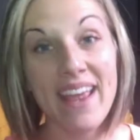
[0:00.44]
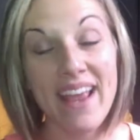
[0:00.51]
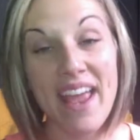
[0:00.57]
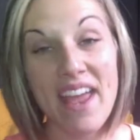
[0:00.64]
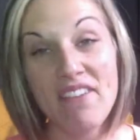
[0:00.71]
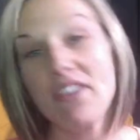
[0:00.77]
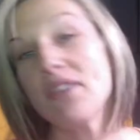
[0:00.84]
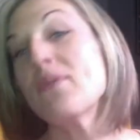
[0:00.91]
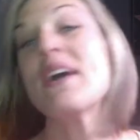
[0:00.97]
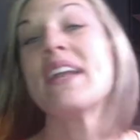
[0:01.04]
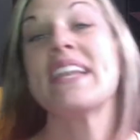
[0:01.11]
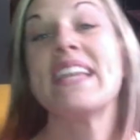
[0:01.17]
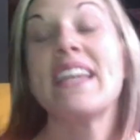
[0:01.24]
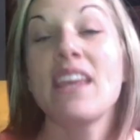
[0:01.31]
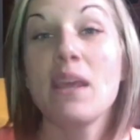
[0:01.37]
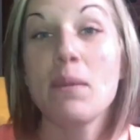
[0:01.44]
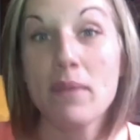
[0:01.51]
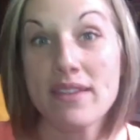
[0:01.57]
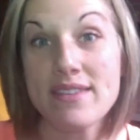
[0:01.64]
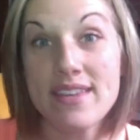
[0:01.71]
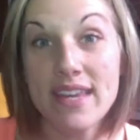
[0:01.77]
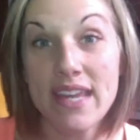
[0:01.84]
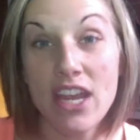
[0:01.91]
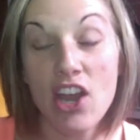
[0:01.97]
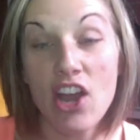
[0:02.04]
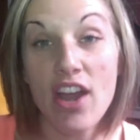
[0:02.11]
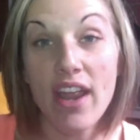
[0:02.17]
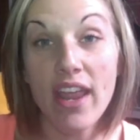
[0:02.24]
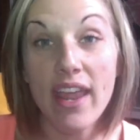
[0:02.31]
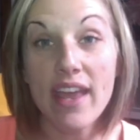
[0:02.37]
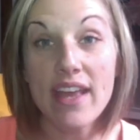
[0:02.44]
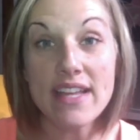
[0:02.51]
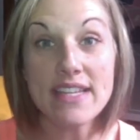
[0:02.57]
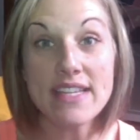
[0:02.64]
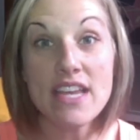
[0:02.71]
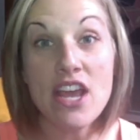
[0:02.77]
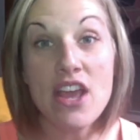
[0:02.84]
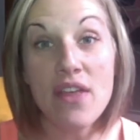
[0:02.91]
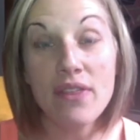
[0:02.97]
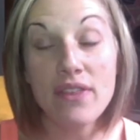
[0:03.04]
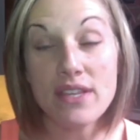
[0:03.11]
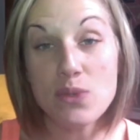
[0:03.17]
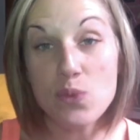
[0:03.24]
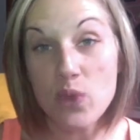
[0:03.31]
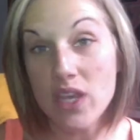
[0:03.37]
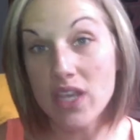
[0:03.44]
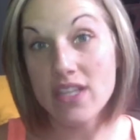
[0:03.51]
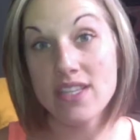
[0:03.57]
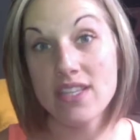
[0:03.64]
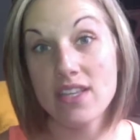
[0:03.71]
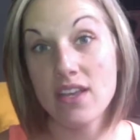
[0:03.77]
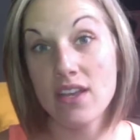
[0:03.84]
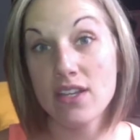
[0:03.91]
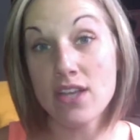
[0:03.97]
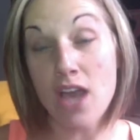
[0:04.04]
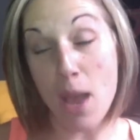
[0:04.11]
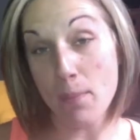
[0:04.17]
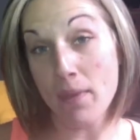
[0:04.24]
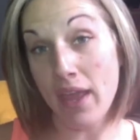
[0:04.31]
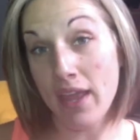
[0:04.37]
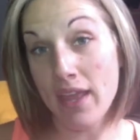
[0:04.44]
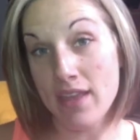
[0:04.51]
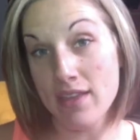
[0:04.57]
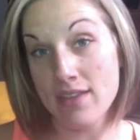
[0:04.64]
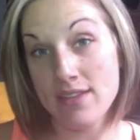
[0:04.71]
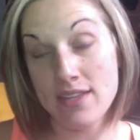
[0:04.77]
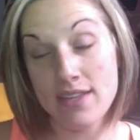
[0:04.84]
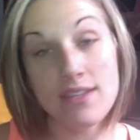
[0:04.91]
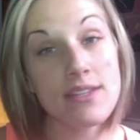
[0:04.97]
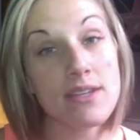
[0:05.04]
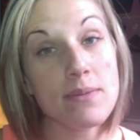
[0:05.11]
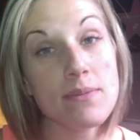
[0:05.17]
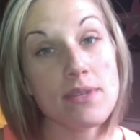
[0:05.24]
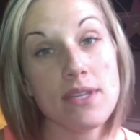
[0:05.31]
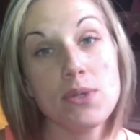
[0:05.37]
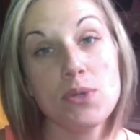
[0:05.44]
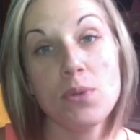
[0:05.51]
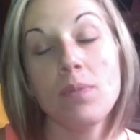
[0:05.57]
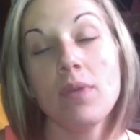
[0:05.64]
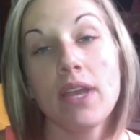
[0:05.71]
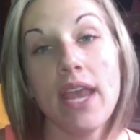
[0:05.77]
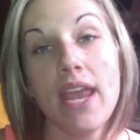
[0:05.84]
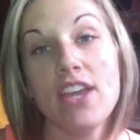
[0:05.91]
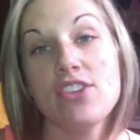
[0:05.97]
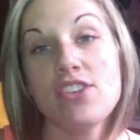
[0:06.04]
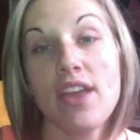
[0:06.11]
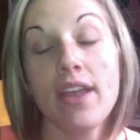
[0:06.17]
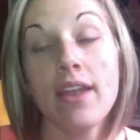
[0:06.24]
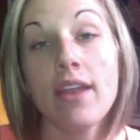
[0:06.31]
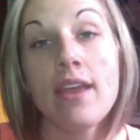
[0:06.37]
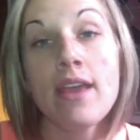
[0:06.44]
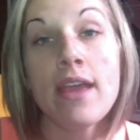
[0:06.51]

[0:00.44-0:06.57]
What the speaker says: Hey everyone, Nikki Minton here, and this week's topic is systems and duplication.